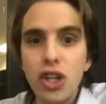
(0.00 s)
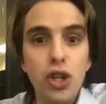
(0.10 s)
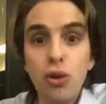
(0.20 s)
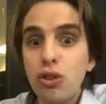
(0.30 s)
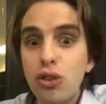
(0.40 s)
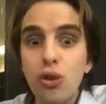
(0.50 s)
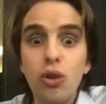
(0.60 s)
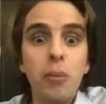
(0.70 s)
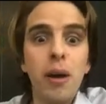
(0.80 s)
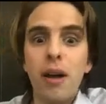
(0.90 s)

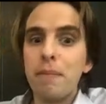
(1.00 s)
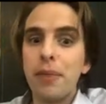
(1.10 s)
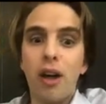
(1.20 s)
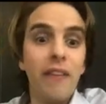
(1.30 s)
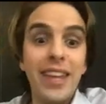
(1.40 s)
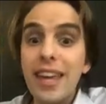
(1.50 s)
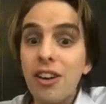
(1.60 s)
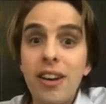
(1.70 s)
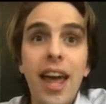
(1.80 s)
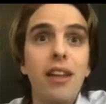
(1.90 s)
YouTube, on the
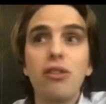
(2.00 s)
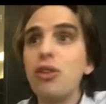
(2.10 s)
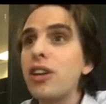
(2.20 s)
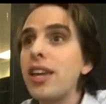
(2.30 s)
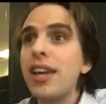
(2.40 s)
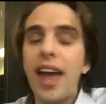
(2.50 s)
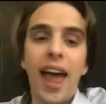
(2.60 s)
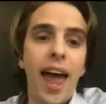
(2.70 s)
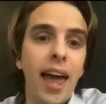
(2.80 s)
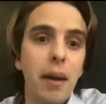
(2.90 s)
internet, looking
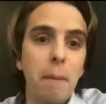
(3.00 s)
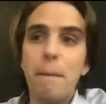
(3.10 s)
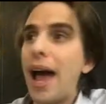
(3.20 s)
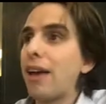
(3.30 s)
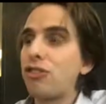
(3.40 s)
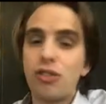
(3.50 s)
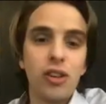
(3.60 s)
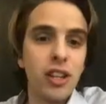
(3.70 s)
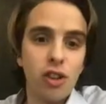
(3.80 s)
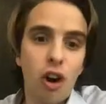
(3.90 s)
at master
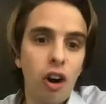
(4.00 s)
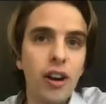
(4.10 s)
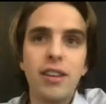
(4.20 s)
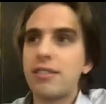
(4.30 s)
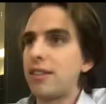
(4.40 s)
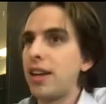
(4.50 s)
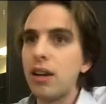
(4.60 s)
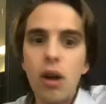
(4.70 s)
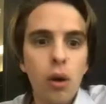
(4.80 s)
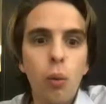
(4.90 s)
guitarists and
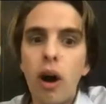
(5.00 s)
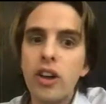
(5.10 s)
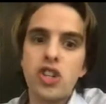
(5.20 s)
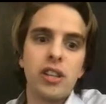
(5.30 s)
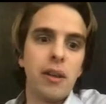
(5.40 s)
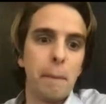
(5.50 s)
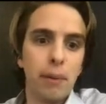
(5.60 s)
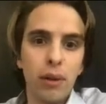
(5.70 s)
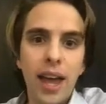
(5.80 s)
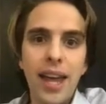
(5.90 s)
watching them
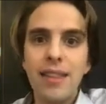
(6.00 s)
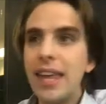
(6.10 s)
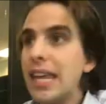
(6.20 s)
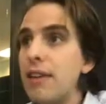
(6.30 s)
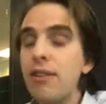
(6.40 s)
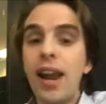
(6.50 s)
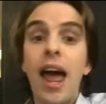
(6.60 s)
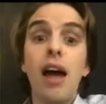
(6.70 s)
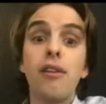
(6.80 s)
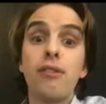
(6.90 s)
play, and they even
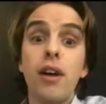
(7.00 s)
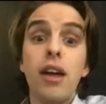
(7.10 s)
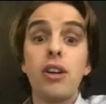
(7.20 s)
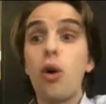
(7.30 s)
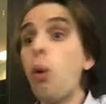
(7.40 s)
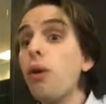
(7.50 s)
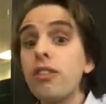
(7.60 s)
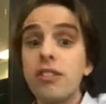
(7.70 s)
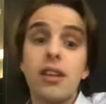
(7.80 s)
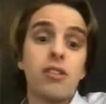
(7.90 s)
have
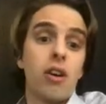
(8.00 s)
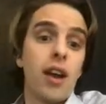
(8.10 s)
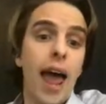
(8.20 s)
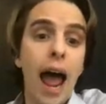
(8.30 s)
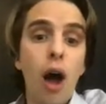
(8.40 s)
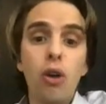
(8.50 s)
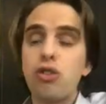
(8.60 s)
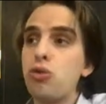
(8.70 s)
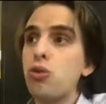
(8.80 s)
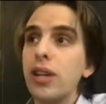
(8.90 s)
courses on how
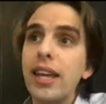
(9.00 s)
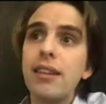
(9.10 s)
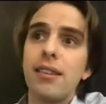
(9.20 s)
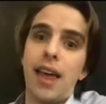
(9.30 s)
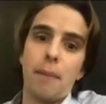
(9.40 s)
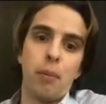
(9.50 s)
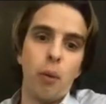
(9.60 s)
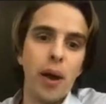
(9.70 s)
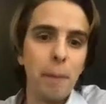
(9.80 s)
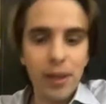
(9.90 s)
to get to that
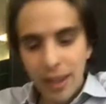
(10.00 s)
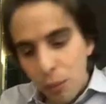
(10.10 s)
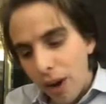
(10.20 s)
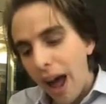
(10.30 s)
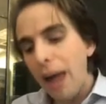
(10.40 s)
point. But then when I